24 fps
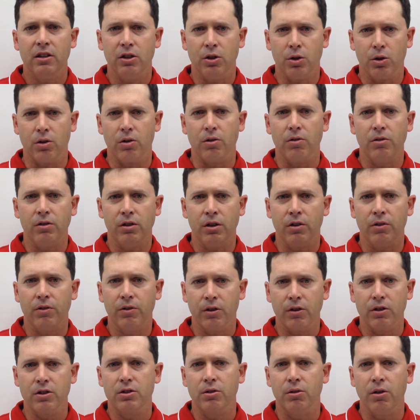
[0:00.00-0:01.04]
your
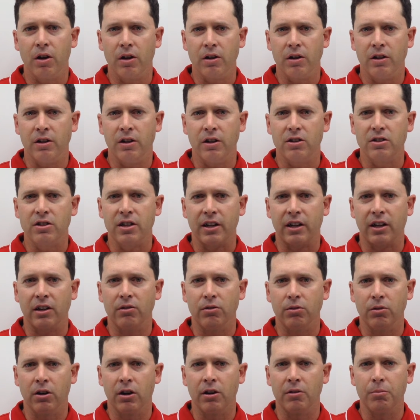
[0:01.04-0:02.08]
first run and your
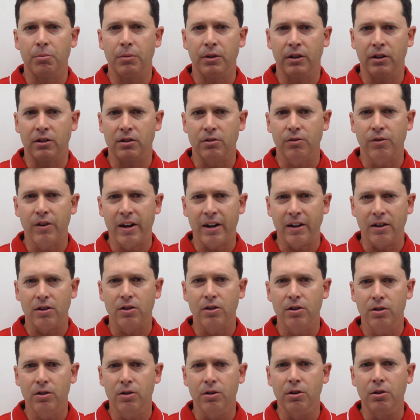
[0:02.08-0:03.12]
second run, because Van
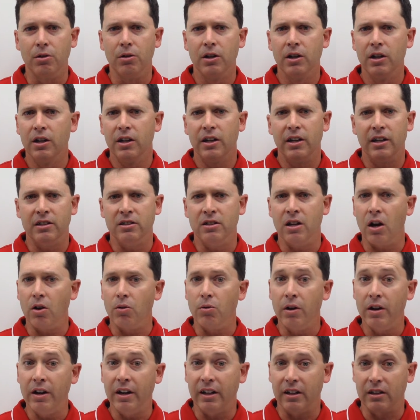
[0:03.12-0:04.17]
2 is
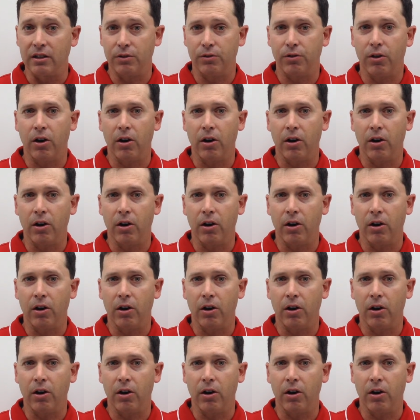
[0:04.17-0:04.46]
not running as